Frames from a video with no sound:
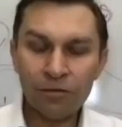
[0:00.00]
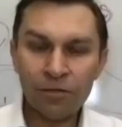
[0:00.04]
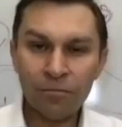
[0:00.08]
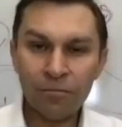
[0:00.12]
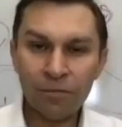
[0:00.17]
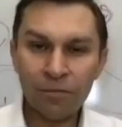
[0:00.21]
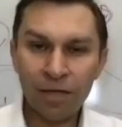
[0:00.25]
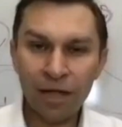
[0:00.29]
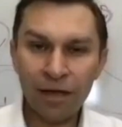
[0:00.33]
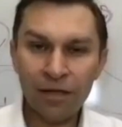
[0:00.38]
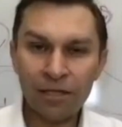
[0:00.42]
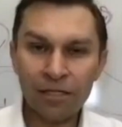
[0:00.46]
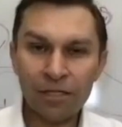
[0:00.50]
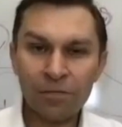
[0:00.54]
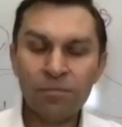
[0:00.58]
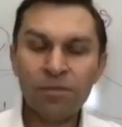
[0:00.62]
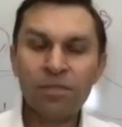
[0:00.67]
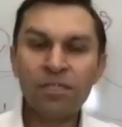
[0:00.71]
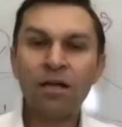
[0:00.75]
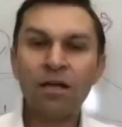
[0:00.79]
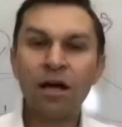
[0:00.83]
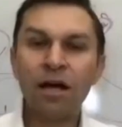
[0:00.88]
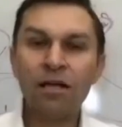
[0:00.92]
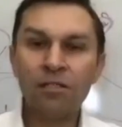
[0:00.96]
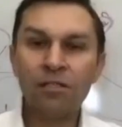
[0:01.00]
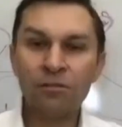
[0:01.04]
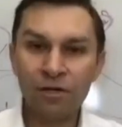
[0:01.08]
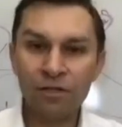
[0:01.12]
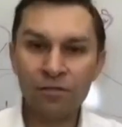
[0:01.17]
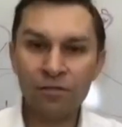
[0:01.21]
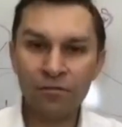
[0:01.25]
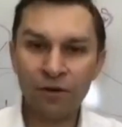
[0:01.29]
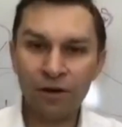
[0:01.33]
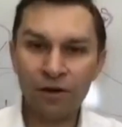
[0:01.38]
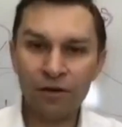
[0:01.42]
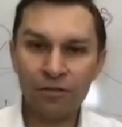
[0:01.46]
plants besides
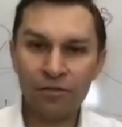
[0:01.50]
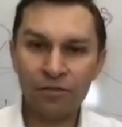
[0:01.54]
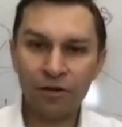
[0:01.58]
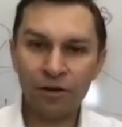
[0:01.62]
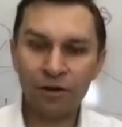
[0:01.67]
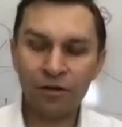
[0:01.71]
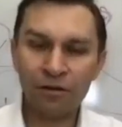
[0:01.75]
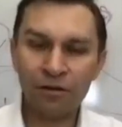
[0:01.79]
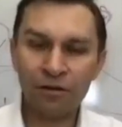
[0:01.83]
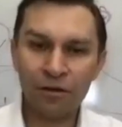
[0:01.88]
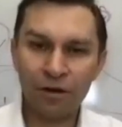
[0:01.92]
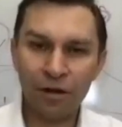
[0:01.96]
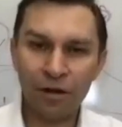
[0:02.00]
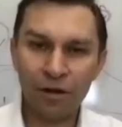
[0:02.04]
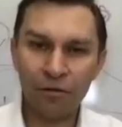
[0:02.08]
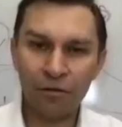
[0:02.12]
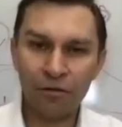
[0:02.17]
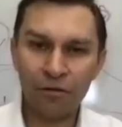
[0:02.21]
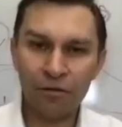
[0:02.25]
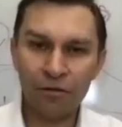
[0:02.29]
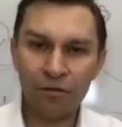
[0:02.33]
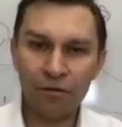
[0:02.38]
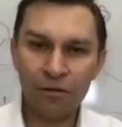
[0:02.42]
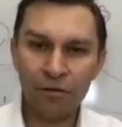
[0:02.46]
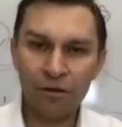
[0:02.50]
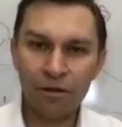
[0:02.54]
resveratrol that are healthy.